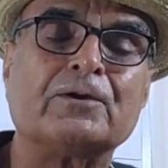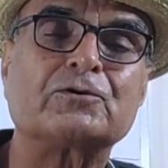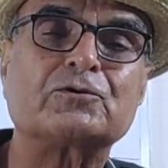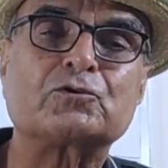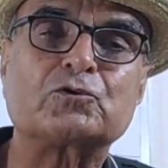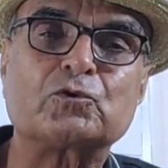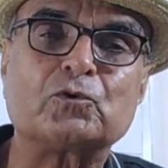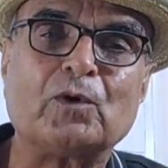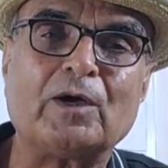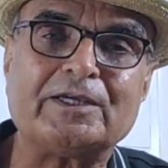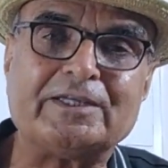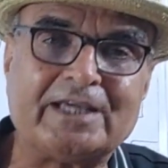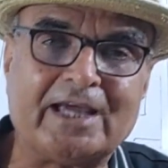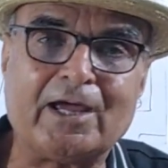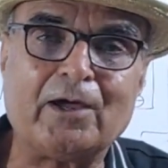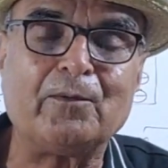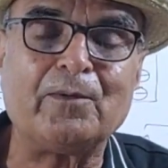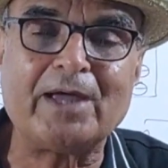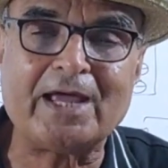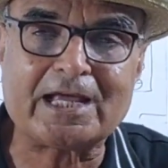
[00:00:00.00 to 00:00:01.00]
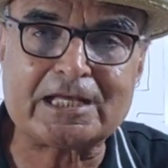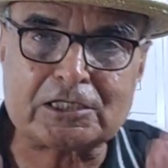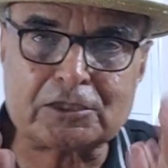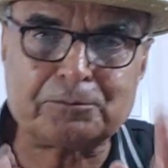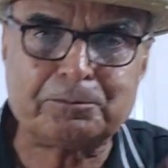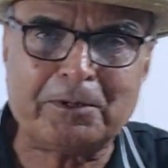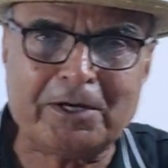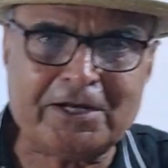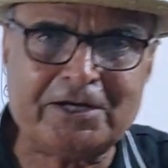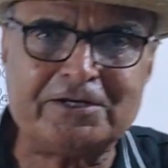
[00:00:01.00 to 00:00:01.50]
So I have
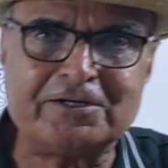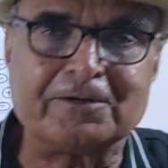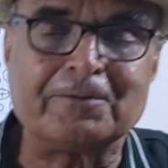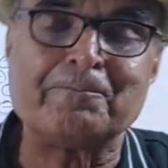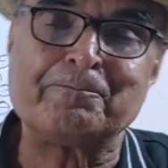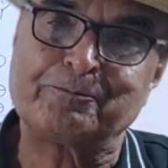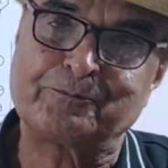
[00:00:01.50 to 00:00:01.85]
explained